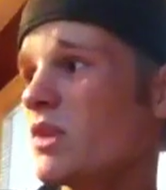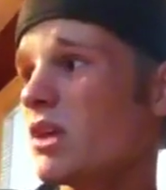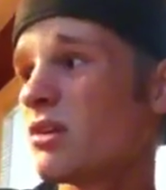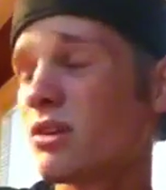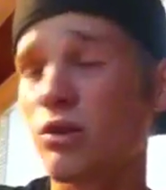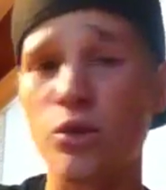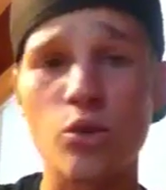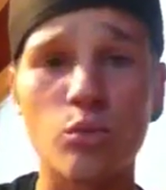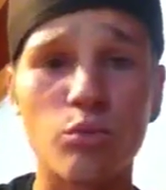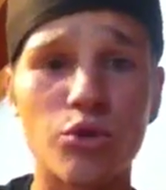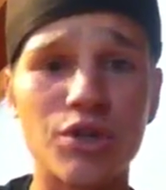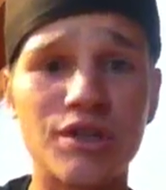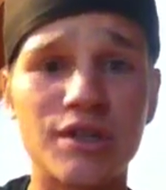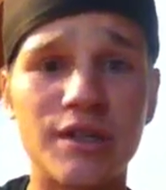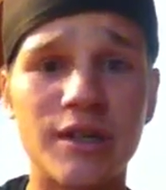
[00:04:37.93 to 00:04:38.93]
It's a little
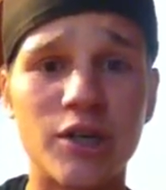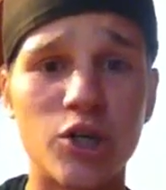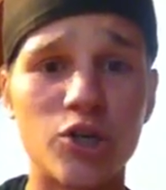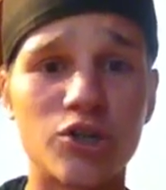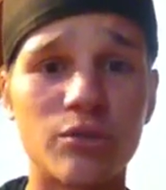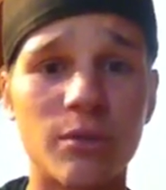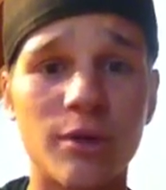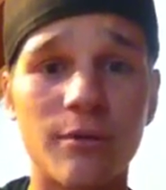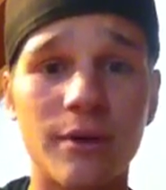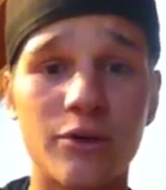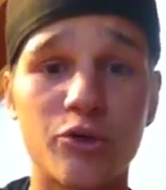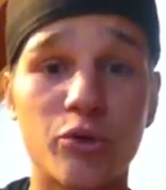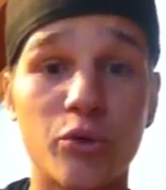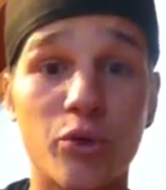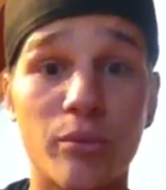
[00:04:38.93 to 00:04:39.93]
breezy in here, so my rings
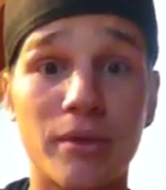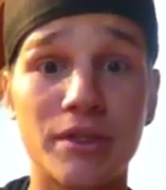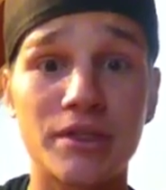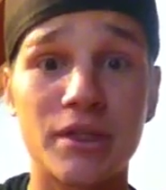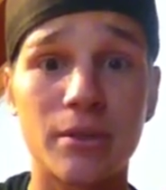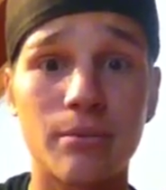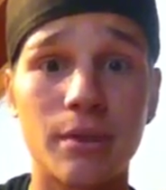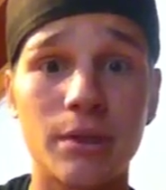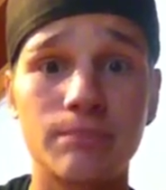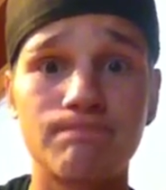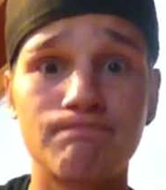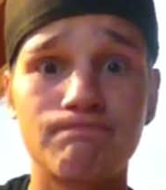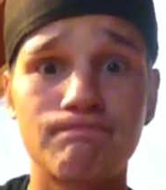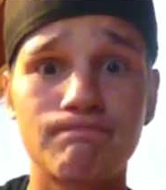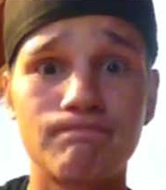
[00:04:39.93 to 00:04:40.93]
are a little messed up.
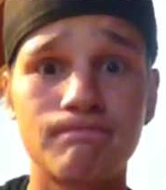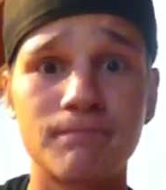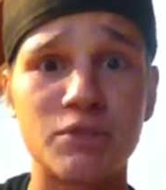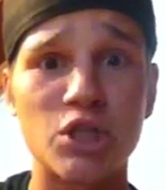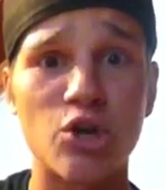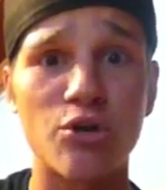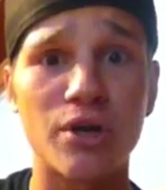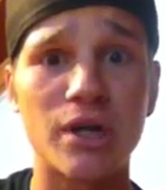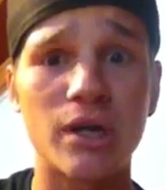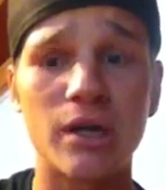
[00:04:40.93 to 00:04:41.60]
Sorry.